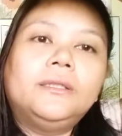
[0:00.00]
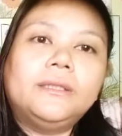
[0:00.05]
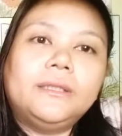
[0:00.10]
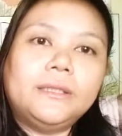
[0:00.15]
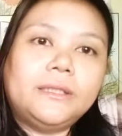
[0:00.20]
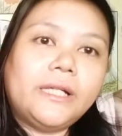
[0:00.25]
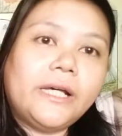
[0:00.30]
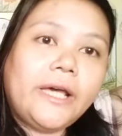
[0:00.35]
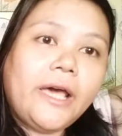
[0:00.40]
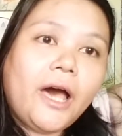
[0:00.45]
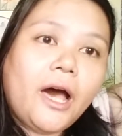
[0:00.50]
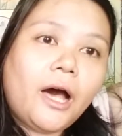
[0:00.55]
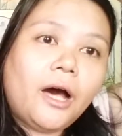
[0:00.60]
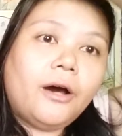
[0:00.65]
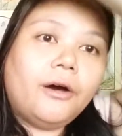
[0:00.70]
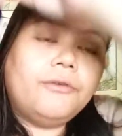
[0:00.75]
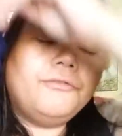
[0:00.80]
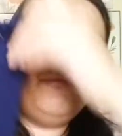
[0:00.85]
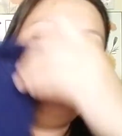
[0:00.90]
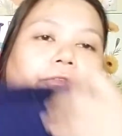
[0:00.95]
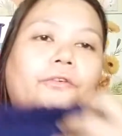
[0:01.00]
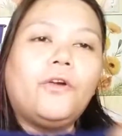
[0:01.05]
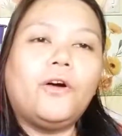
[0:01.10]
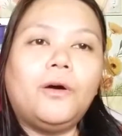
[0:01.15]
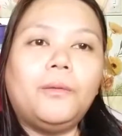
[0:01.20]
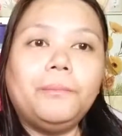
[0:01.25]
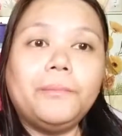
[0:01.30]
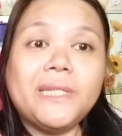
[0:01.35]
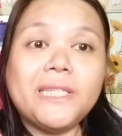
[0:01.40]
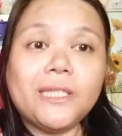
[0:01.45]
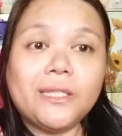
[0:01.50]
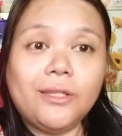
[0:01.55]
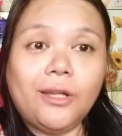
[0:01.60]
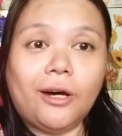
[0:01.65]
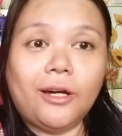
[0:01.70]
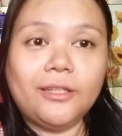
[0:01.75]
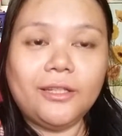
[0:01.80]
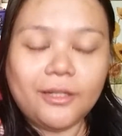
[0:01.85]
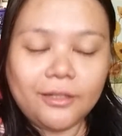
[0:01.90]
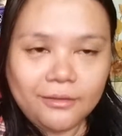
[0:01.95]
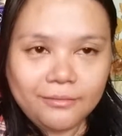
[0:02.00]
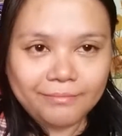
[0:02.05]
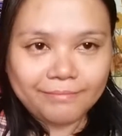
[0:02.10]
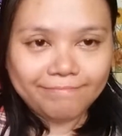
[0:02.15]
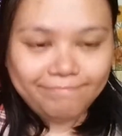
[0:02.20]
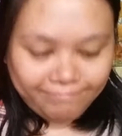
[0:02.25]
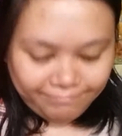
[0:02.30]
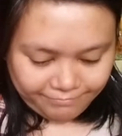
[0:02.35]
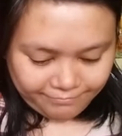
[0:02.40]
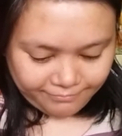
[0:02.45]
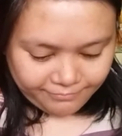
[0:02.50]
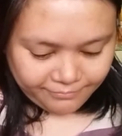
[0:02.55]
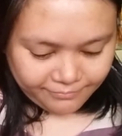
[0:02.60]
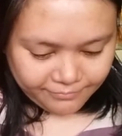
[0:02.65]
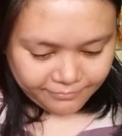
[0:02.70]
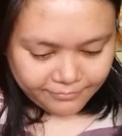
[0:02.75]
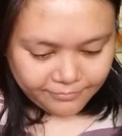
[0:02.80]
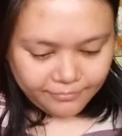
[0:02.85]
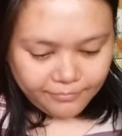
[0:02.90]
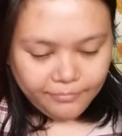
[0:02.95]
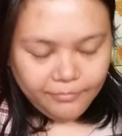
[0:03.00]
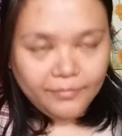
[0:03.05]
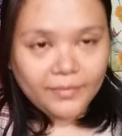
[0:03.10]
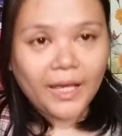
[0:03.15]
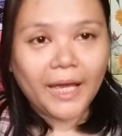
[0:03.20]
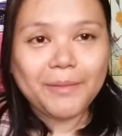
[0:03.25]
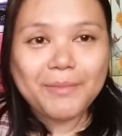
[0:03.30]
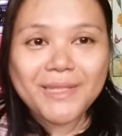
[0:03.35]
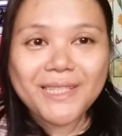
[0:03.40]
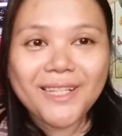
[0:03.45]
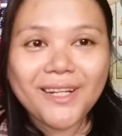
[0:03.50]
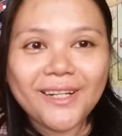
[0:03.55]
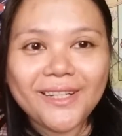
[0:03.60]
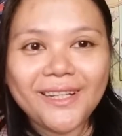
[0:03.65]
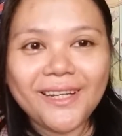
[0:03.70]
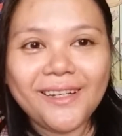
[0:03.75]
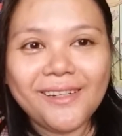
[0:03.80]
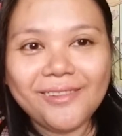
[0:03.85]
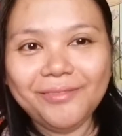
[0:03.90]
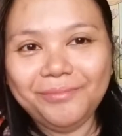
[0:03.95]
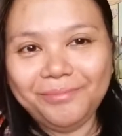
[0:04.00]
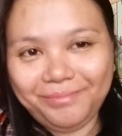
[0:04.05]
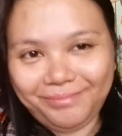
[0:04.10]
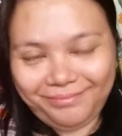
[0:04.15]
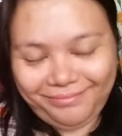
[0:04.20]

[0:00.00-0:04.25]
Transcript: that I have from Miss Donna. Hi, Miss Donna.